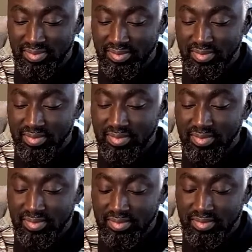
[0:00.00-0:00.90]

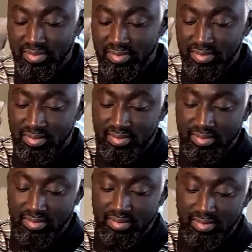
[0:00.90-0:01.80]

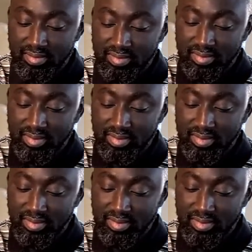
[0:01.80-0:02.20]
No words are spoken by the person on screen.